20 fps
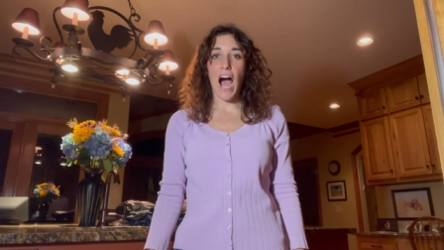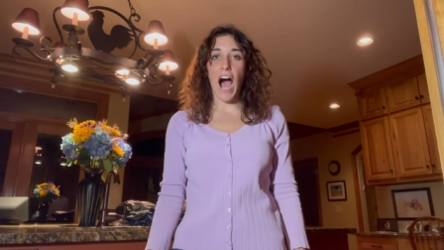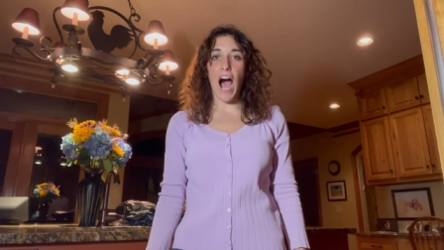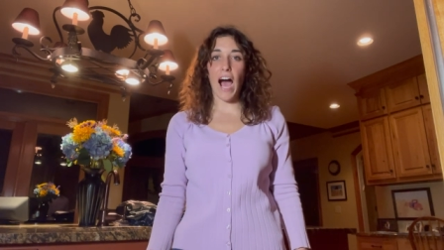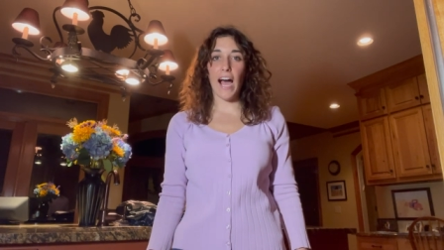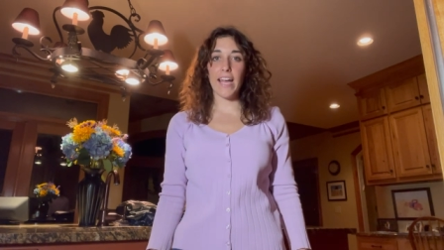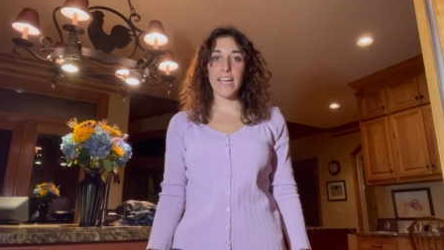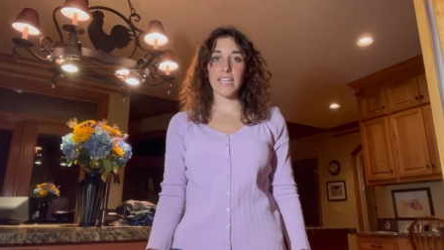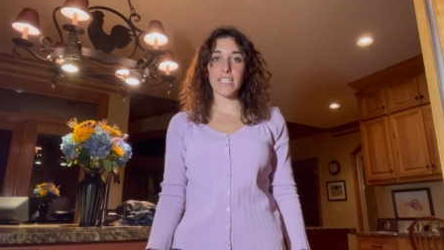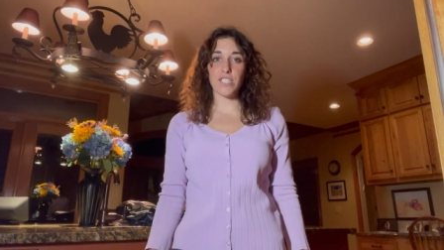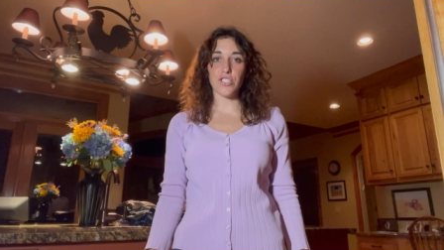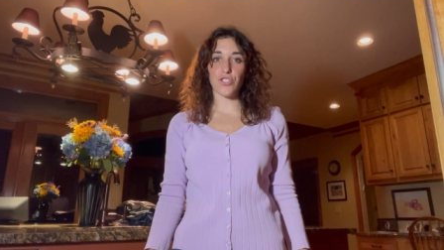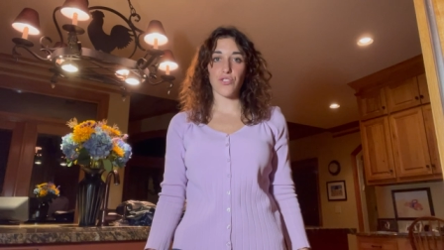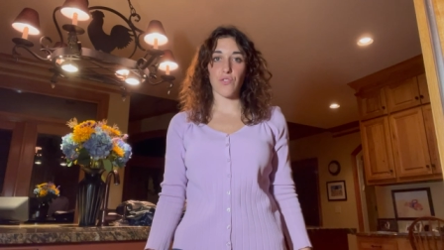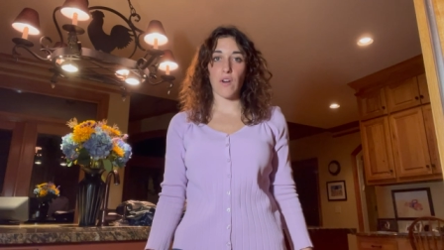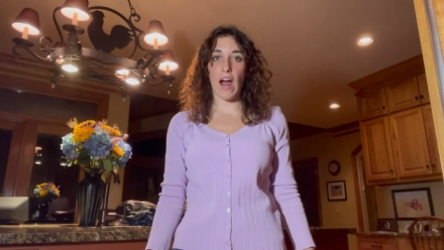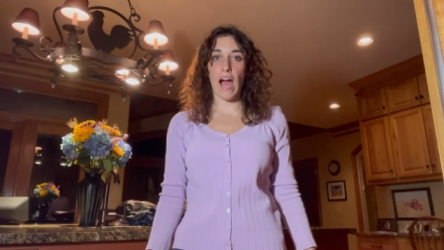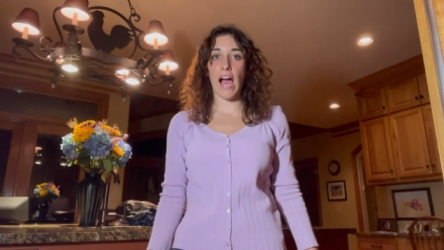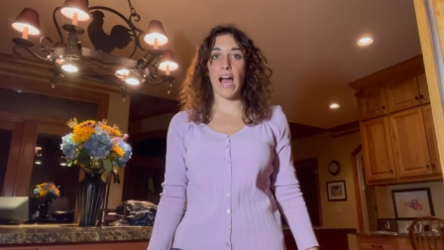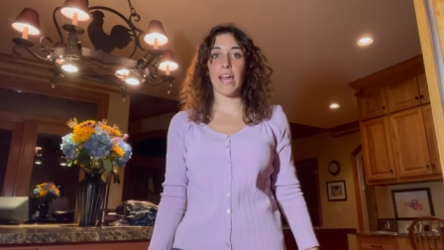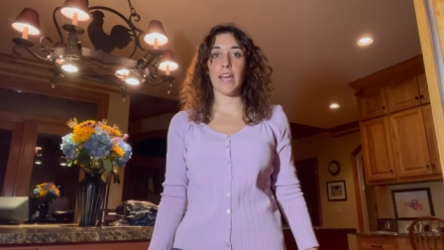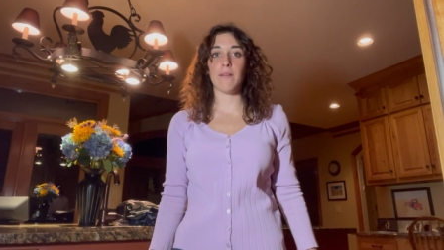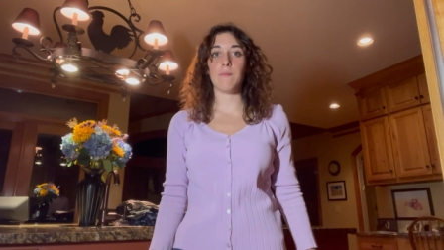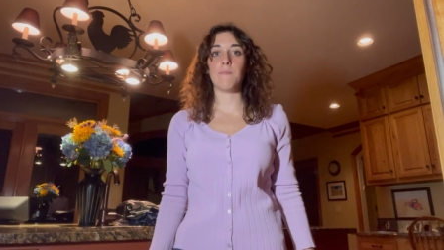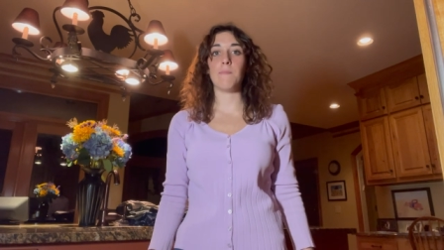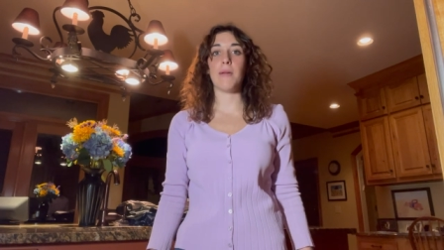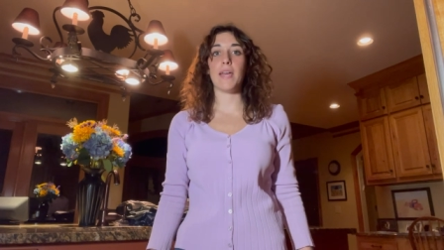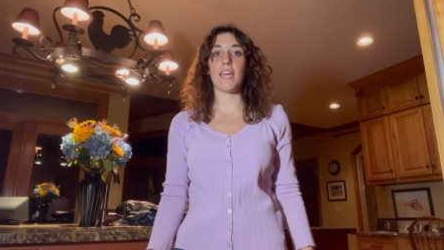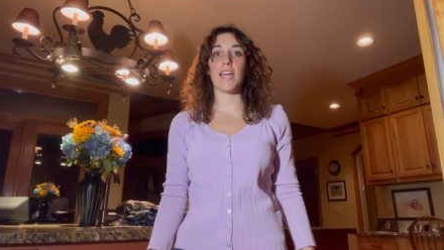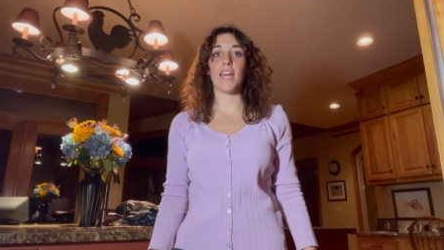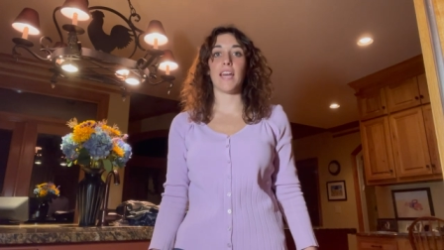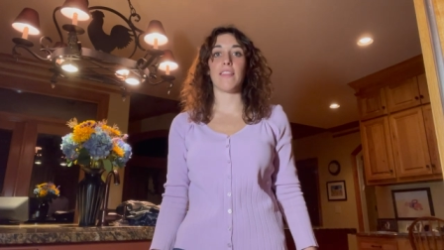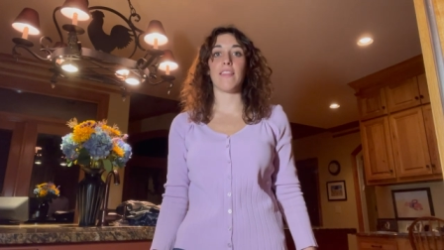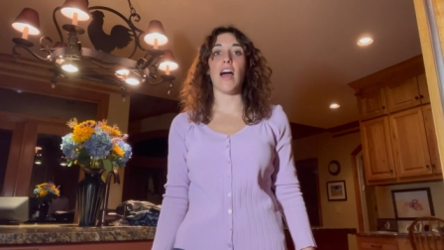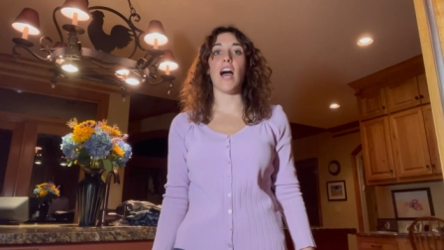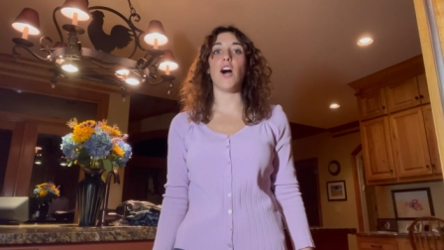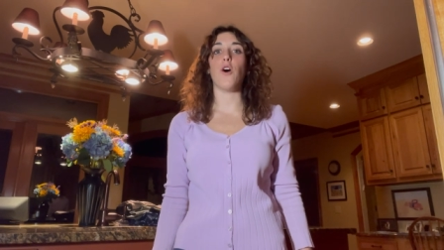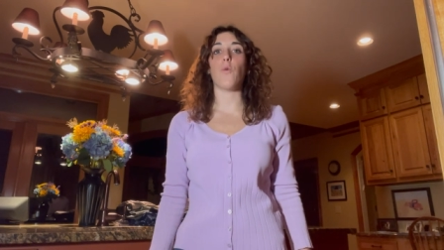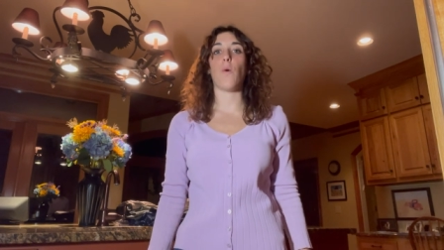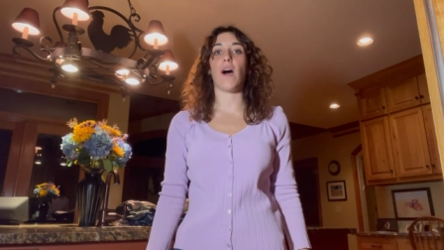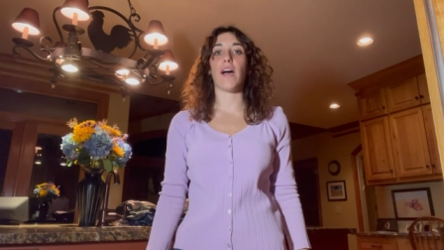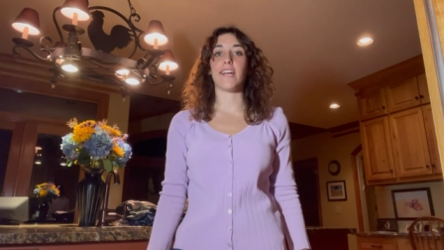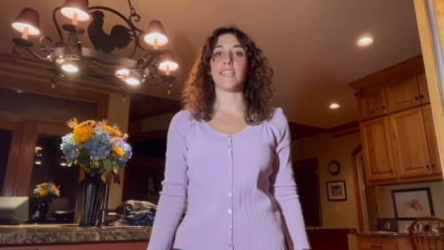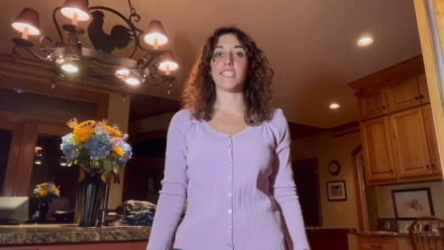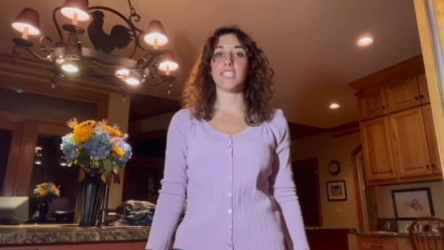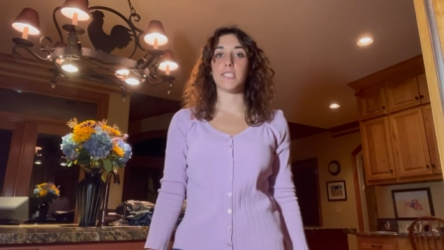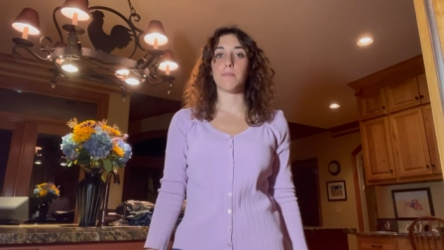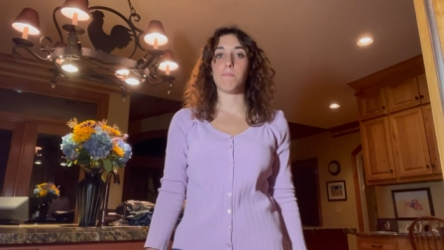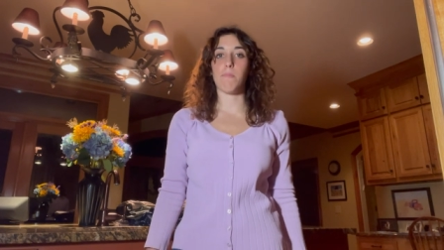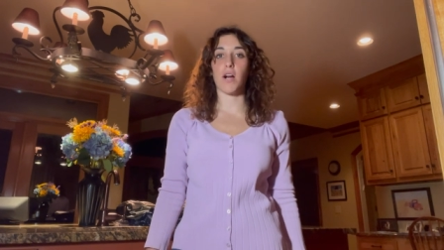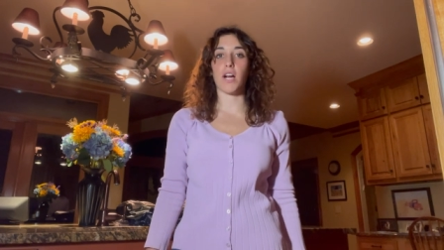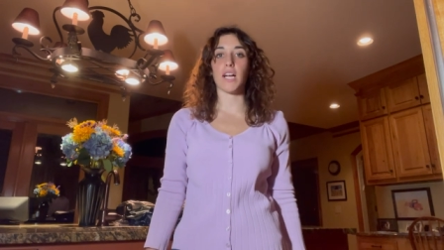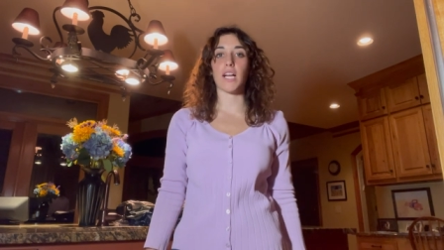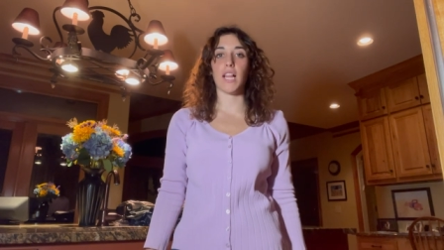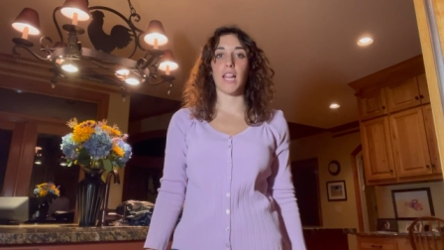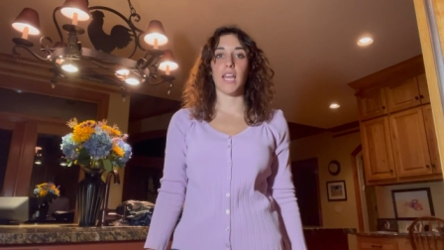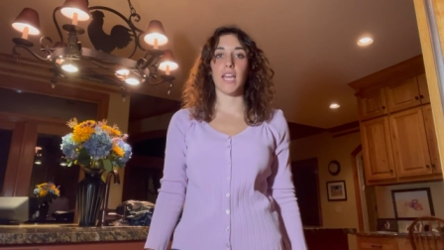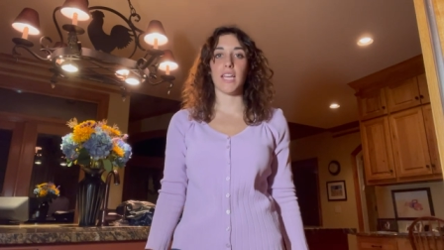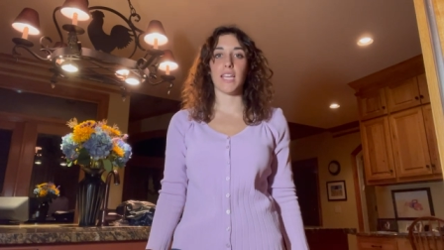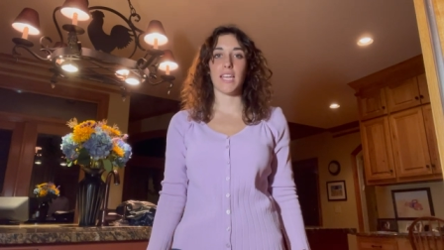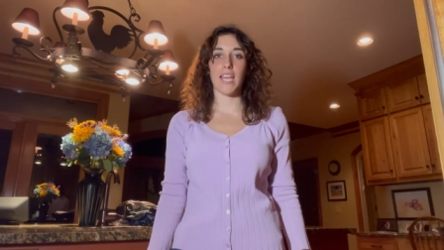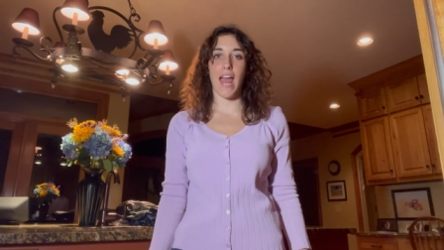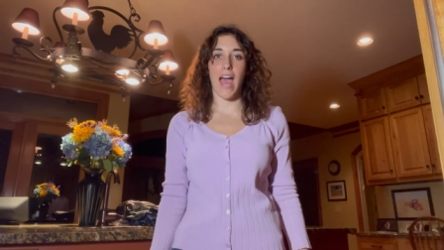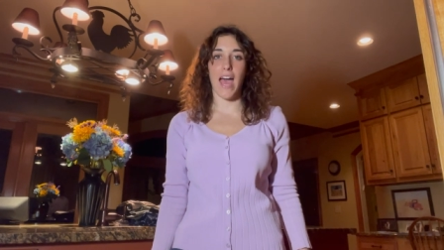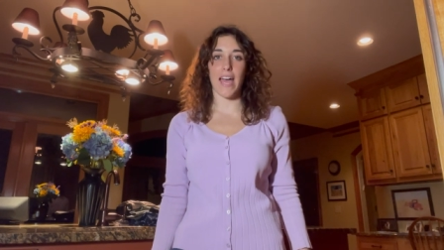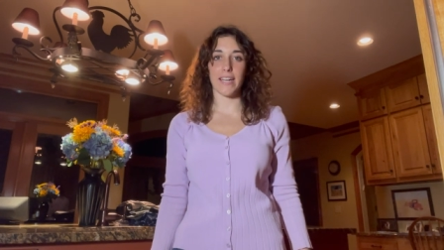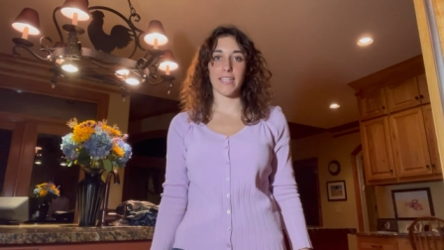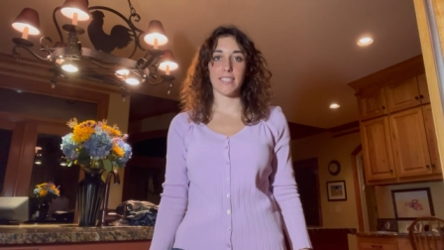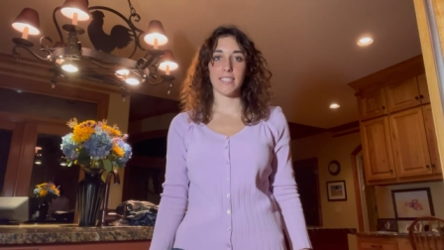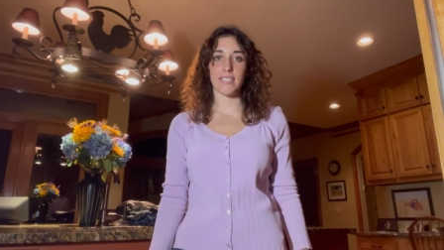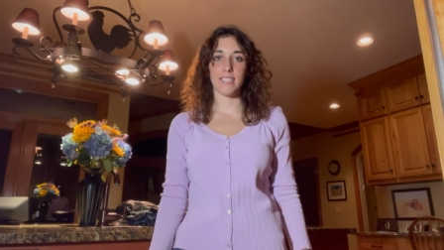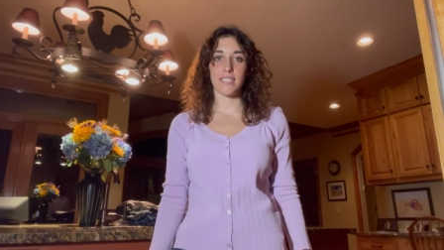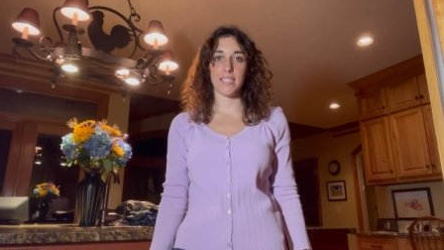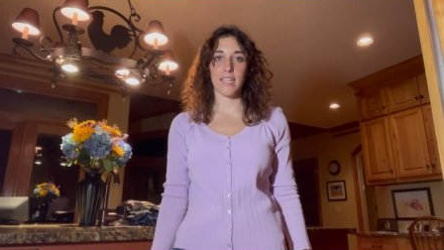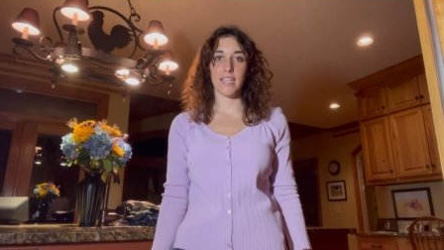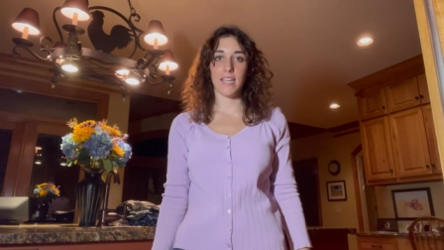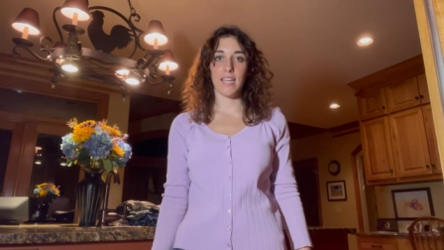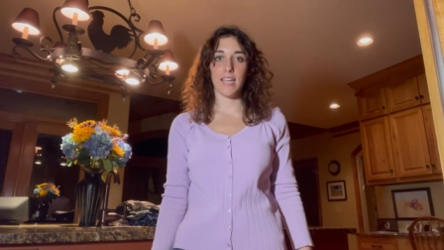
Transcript: I can try making that wine sparkling next.